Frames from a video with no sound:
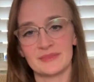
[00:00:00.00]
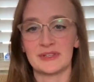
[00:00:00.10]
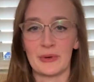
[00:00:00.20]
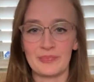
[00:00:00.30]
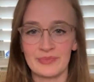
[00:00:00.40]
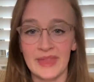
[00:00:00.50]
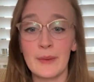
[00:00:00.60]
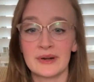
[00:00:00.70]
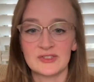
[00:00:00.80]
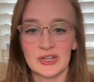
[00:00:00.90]
so
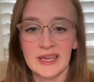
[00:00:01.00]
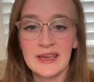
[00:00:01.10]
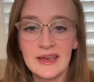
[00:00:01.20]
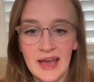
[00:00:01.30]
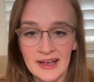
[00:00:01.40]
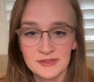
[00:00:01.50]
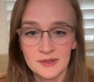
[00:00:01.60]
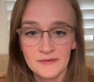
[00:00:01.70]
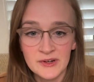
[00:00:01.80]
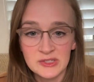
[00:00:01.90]
that part's tricky. As for
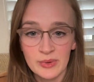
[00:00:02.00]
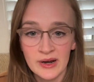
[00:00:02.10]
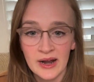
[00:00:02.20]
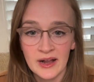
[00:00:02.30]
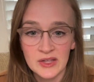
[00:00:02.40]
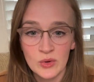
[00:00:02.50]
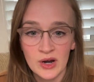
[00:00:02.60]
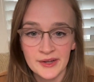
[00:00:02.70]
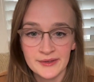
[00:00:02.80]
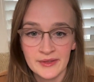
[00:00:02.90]
the first part, how do you
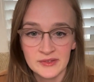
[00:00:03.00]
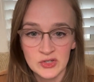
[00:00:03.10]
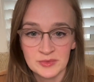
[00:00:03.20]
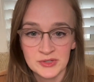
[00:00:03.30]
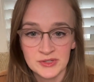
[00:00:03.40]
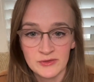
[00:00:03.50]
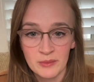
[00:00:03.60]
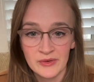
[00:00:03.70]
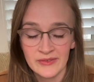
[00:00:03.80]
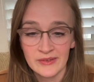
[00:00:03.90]
argue that the scriptures
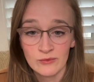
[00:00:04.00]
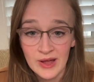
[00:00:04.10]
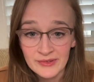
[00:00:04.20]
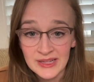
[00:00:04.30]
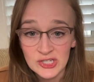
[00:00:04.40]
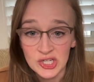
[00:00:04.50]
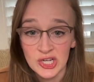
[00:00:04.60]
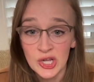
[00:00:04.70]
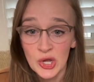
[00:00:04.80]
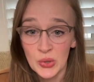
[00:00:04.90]
from
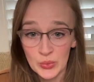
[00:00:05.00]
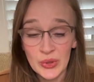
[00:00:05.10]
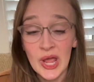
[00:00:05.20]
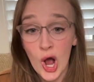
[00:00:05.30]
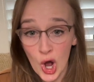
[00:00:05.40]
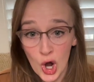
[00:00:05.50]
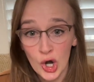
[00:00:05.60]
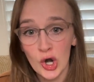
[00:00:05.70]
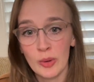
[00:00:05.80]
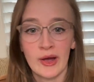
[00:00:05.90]
Revelation really
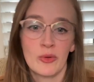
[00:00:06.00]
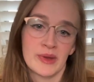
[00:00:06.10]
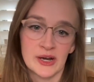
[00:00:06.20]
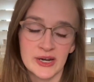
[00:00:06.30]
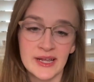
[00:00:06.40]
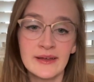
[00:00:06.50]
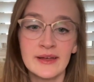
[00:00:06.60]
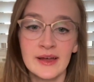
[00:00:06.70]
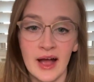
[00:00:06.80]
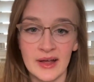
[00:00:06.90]
are about Mary?
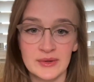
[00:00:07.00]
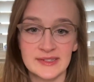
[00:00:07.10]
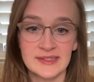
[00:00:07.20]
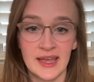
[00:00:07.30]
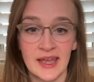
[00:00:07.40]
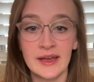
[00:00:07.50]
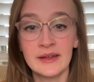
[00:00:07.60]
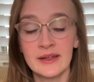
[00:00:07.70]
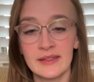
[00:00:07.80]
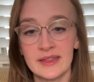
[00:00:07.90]
I would say
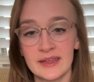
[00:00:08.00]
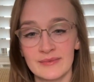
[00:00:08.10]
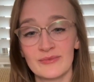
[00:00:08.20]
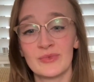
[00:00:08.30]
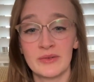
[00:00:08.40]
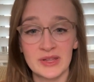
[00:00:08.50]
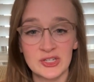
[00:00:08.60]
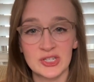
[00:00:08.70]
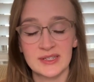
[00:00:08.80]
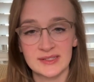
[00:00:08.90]
the
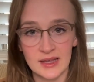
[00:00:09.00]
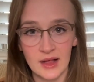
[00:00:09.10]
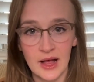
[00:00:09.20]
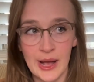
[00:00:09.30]
Revelation is